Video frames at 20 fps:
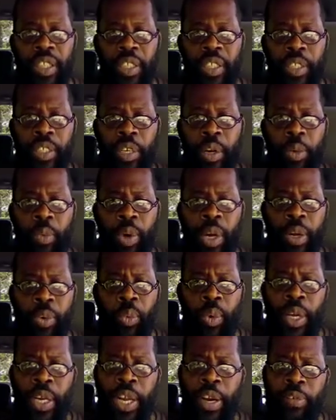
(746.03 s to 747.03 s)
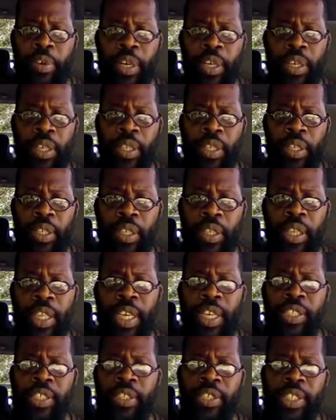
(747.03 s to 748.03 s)
you know, what whatever
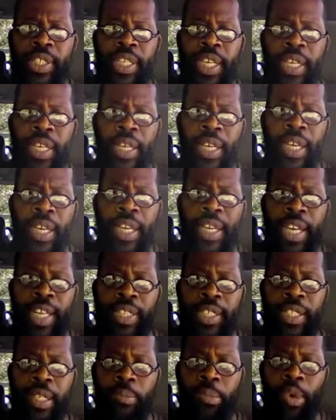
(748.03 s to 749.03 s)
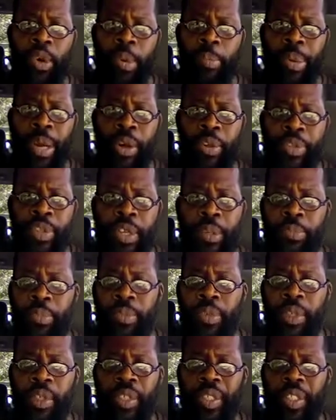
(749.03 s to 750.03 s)
things are said against them or about them,
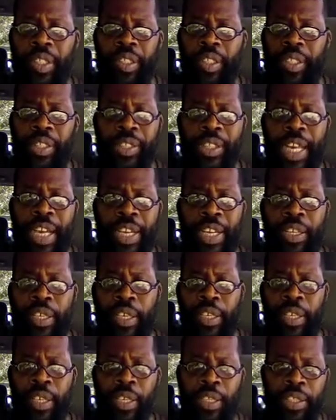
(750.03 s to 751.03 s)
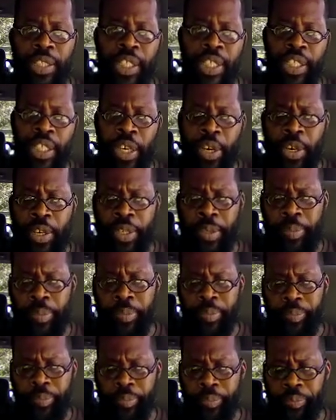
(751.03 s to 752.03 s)
it's not going to deter them.
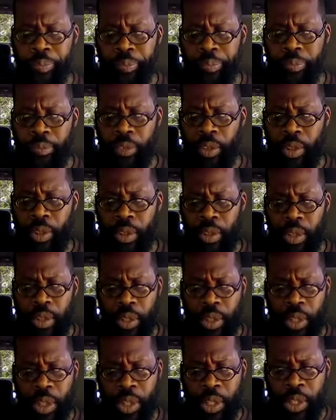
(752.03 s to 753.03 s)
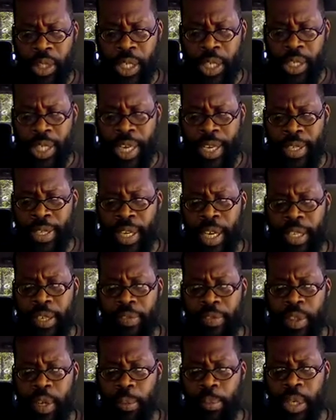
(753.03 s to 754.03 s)
It says, and none
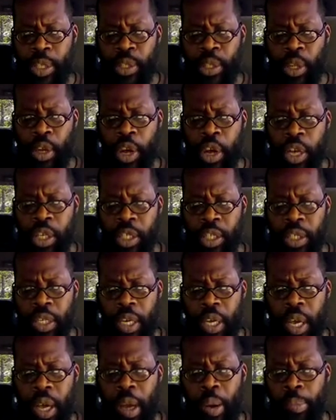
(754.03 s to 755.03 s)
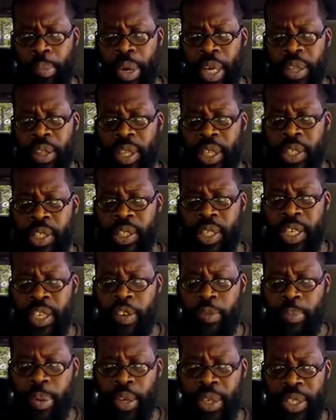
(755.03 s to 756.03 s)
of them is lost but the son
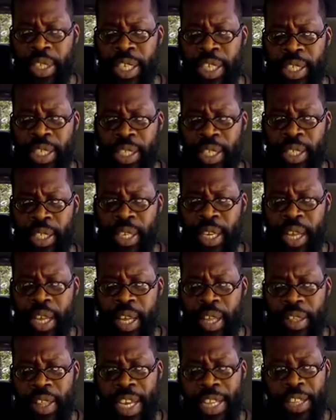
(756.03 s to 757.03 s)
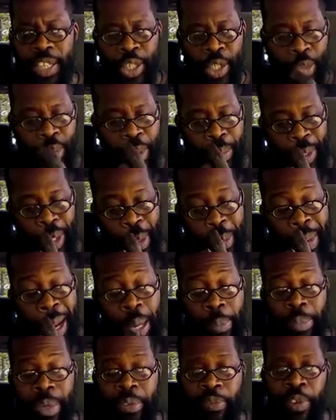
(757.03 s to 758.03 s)
of perdition that the scripture
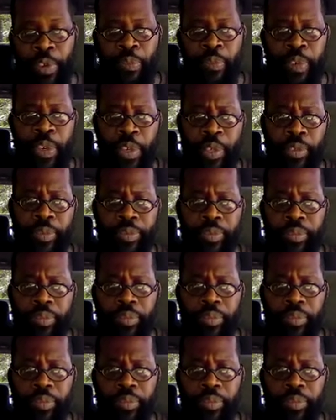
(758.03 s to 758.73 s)
might be fulfilled.